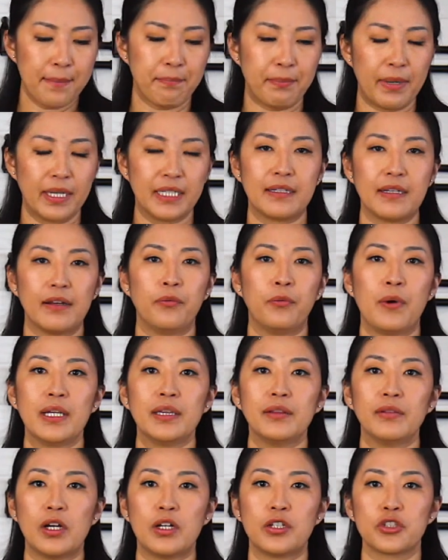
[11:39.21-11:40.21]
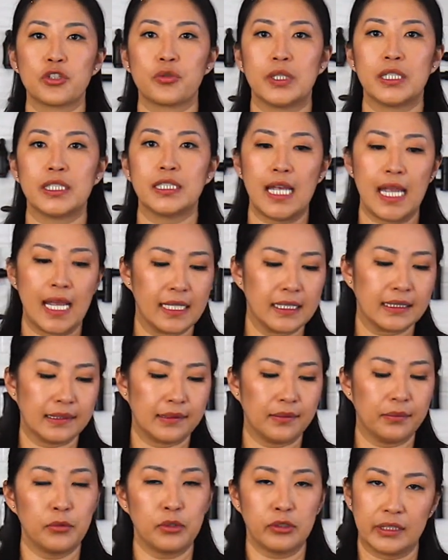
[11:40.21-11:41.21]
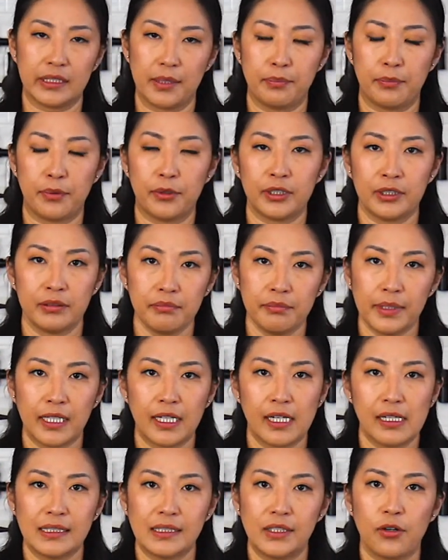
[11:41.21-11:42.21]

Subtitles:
but one large one is most important because